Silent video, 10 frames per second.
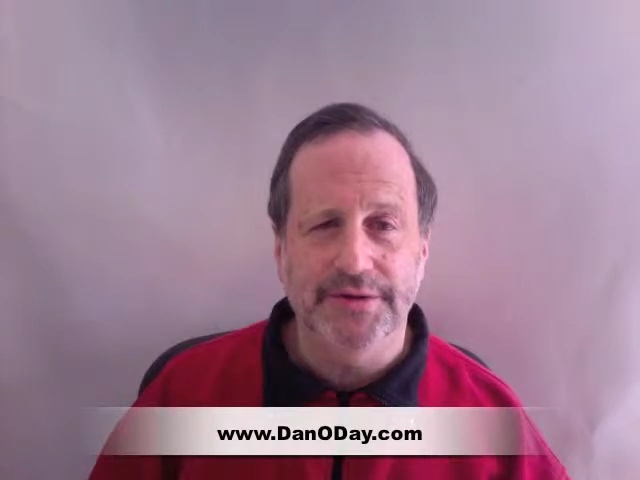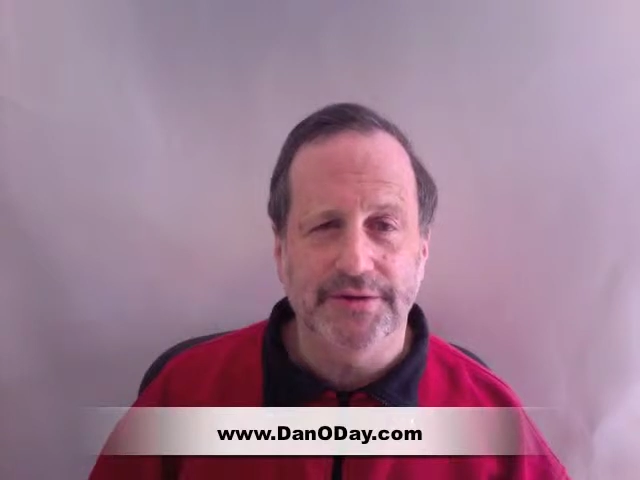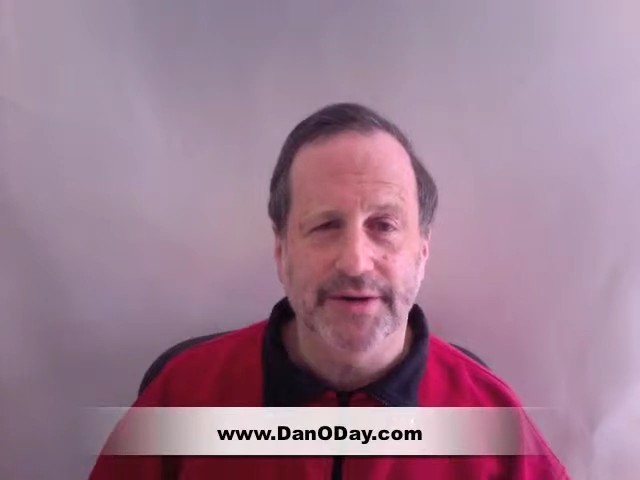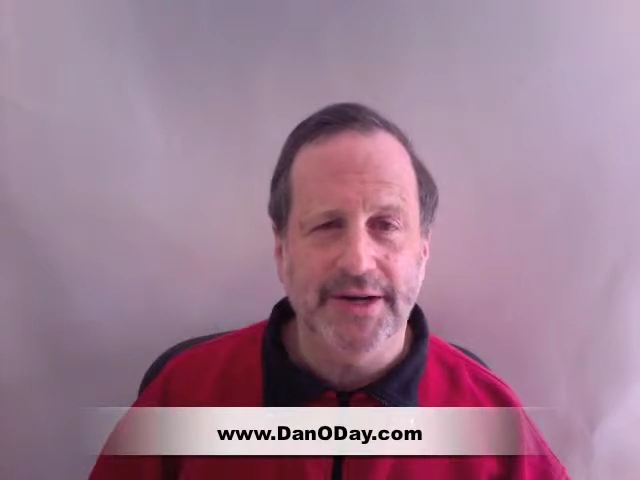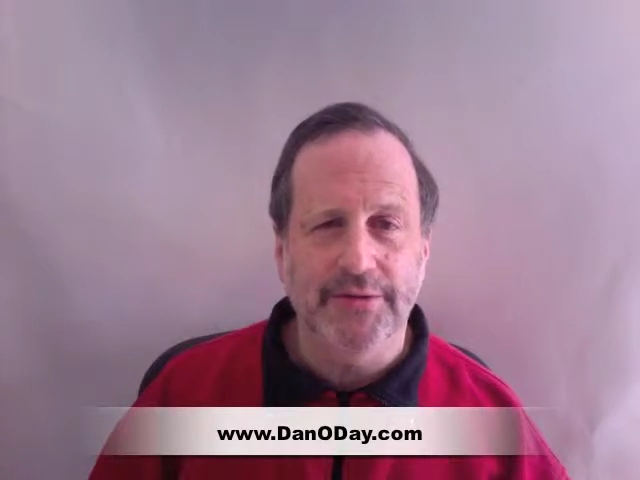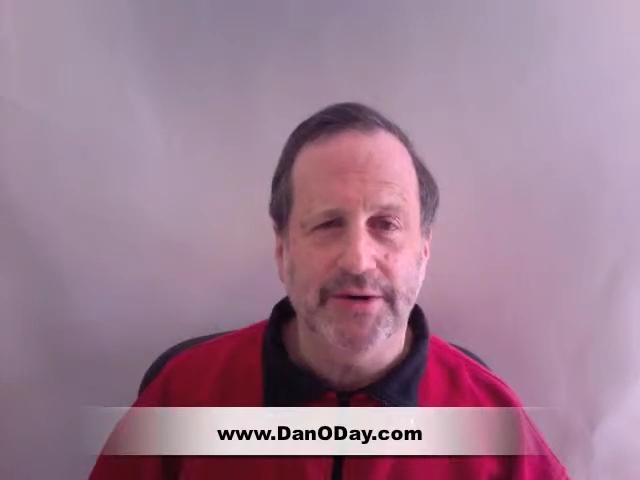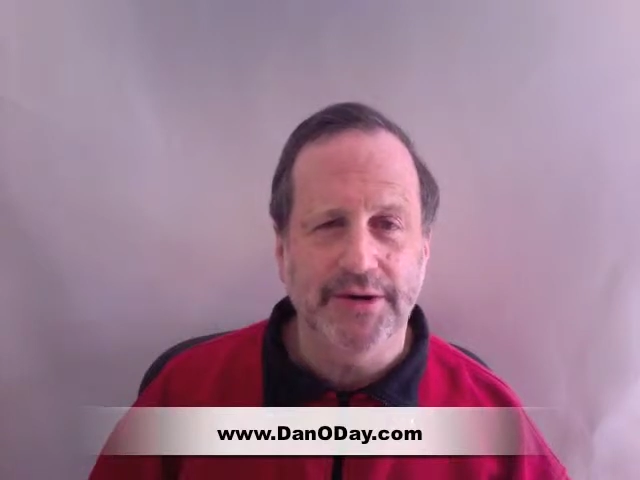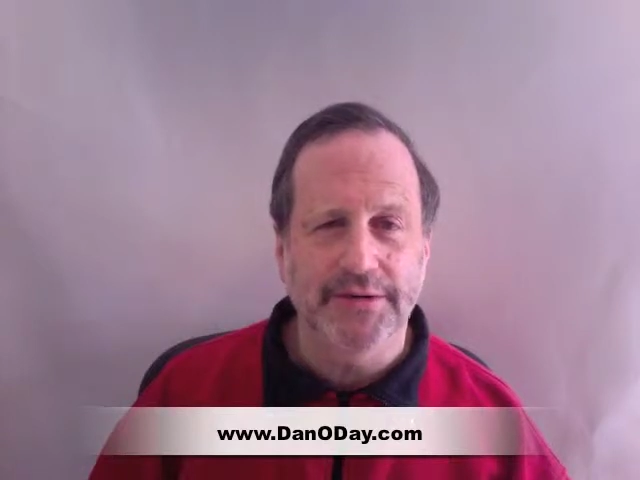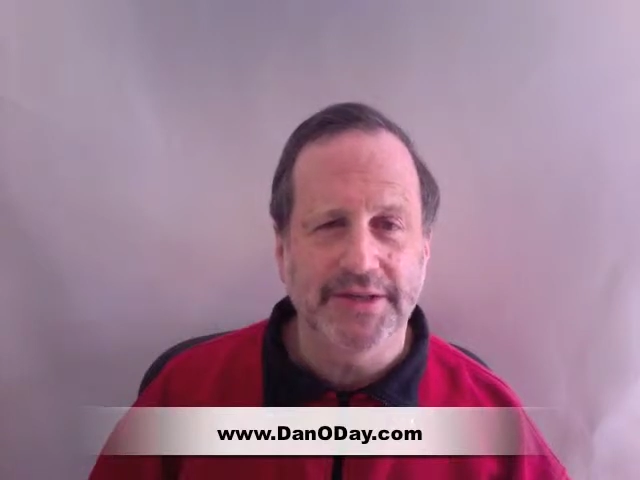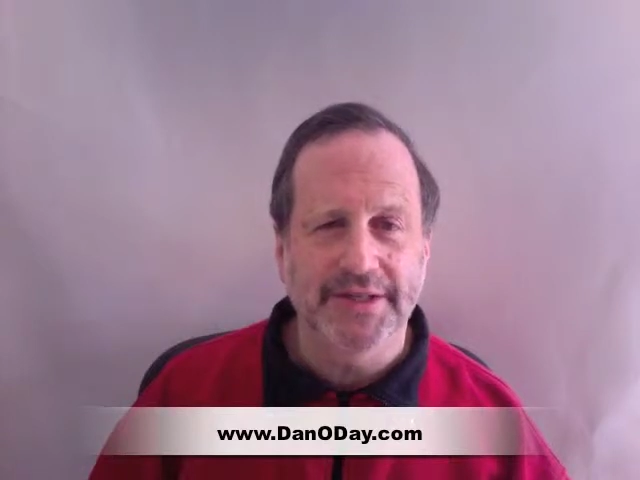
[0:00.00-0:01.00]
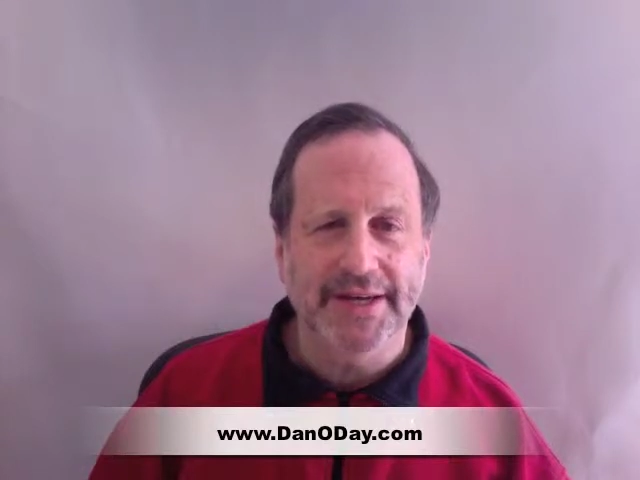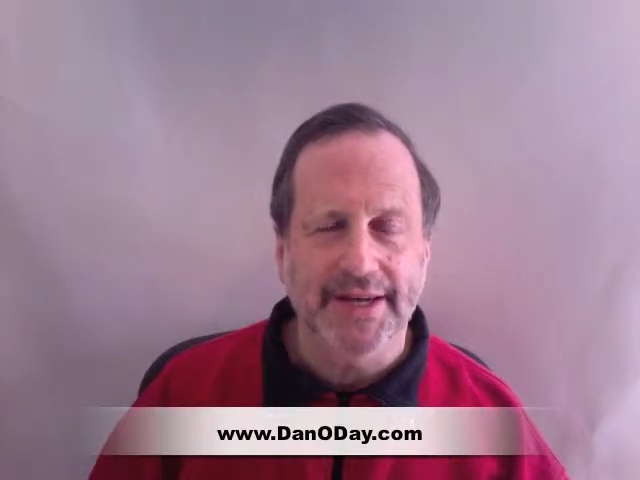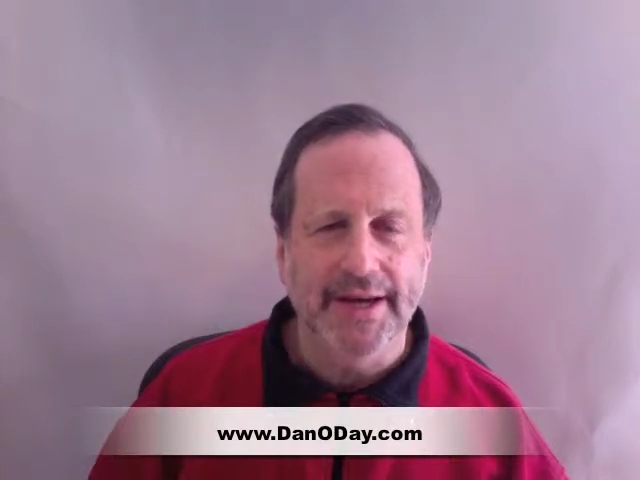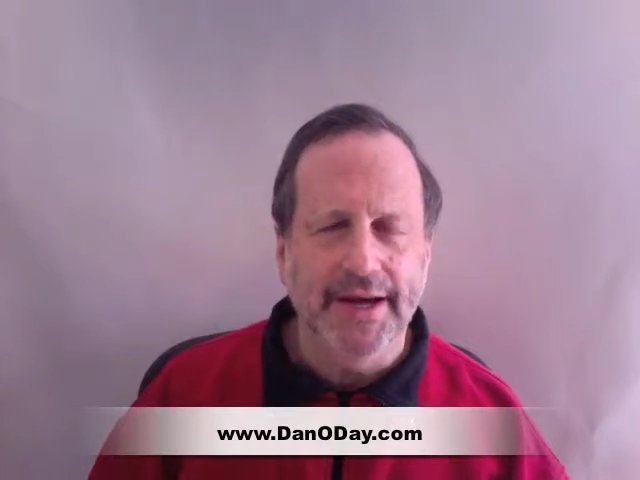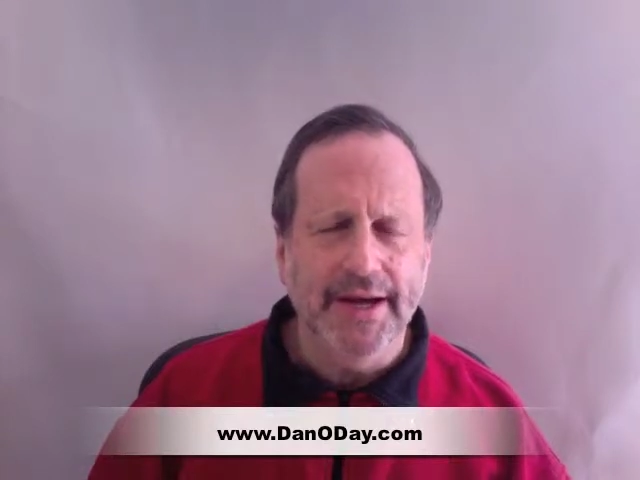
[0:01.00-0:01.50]
to anyone who is
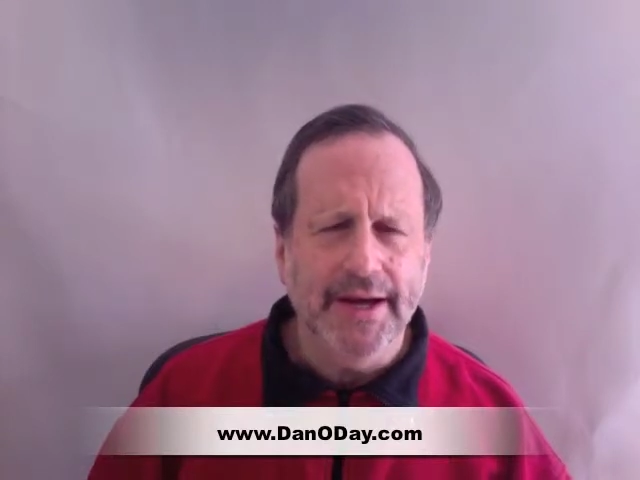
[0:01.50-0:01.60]
thinking,